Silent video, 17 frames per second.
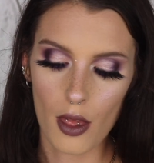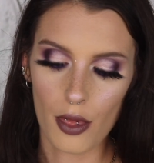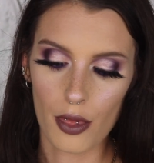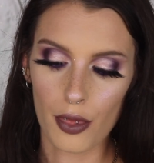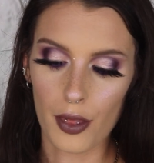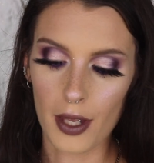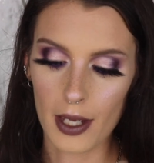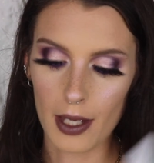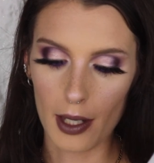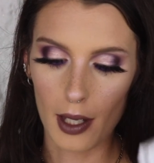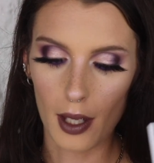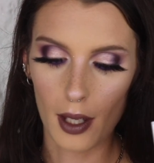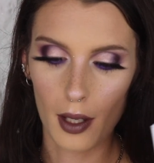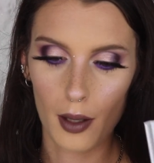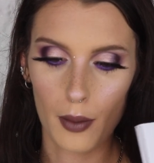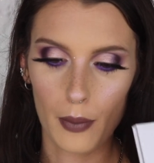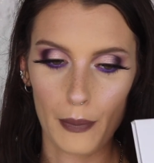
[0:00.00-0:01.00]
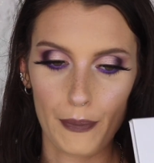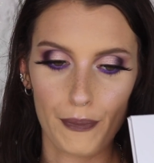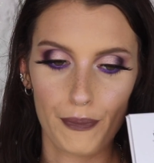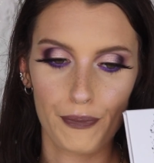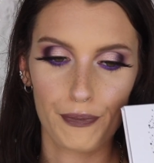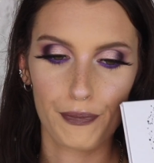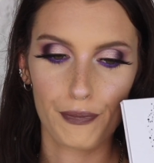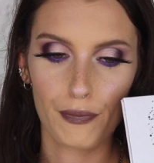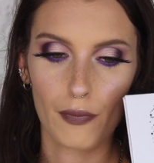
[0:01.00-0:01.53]
The
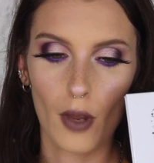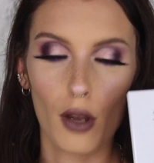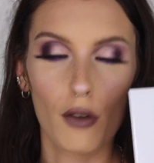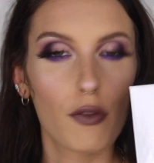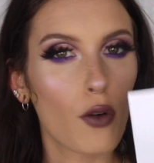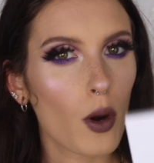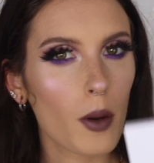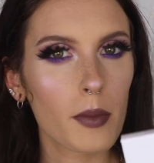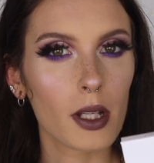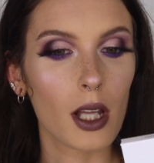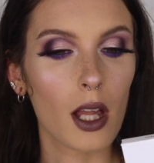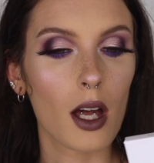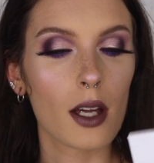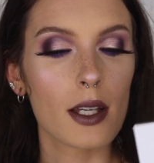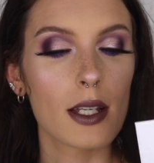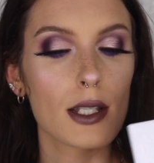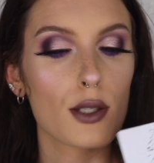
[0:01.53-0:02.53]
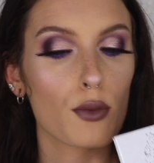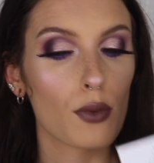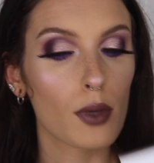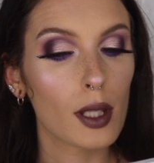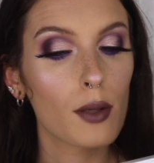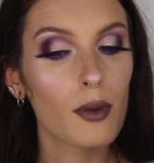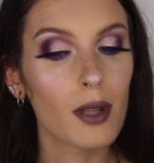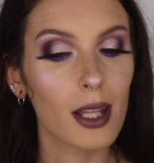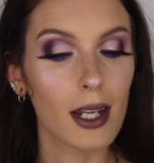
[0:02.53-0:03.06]
formula is
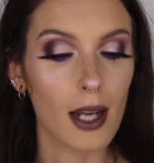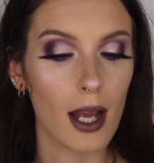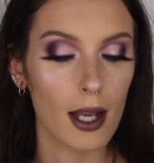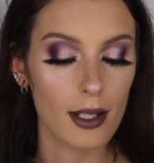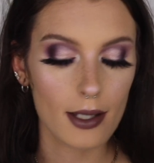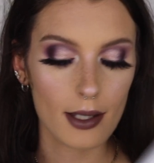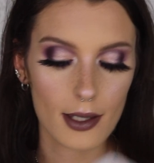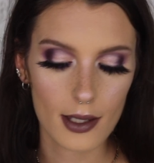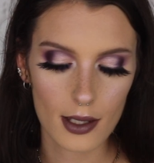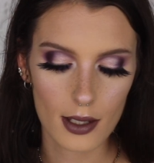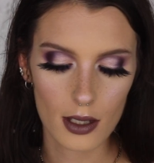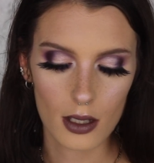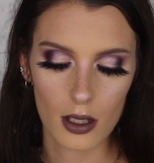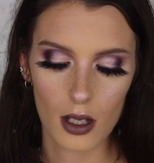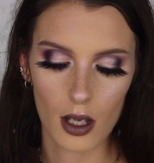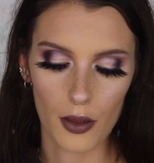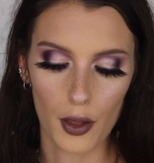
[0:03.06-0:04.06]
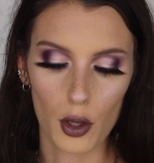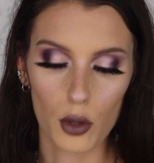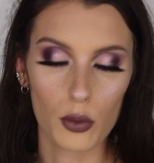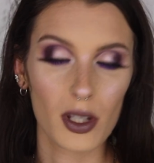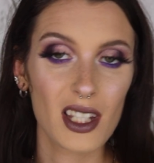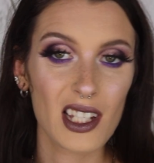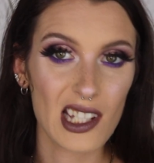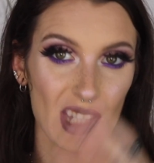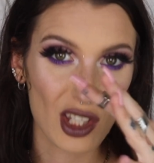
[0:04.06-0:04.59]
really, really nice. They're
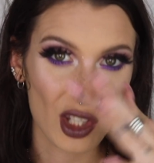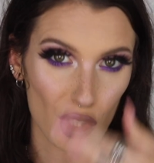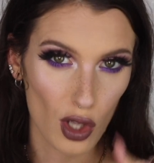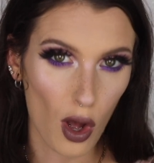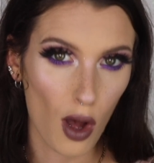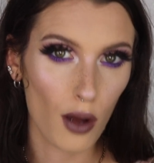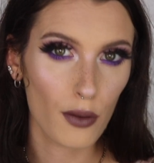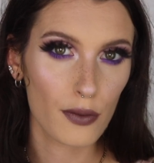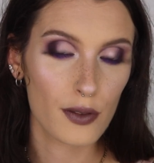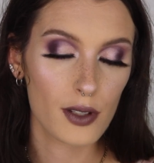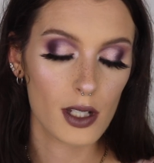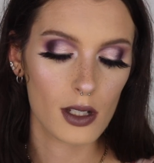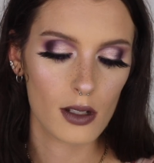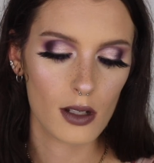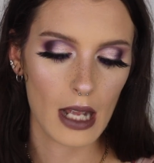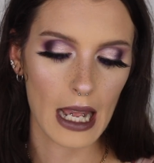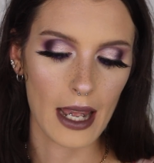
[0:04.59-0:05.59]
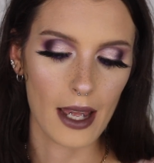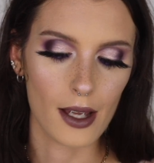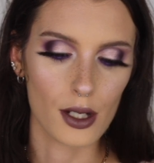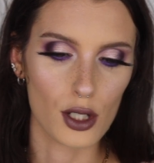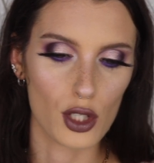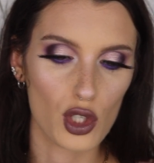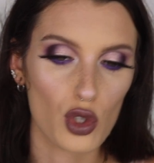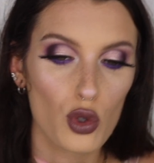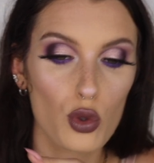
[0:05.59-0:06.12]
really soft
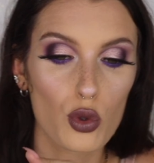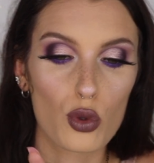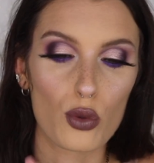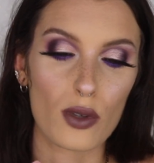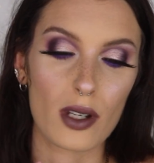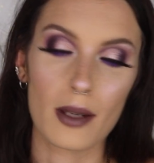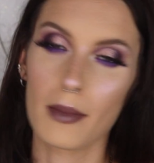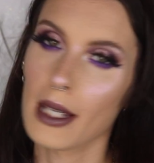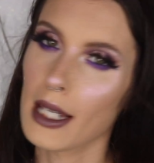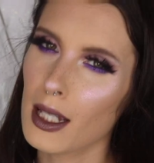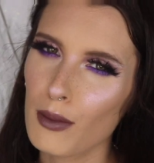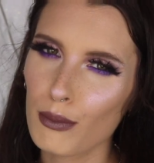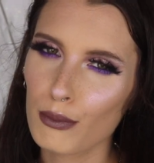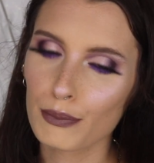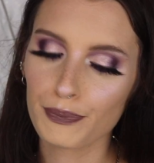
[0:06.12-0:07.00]
and creamy.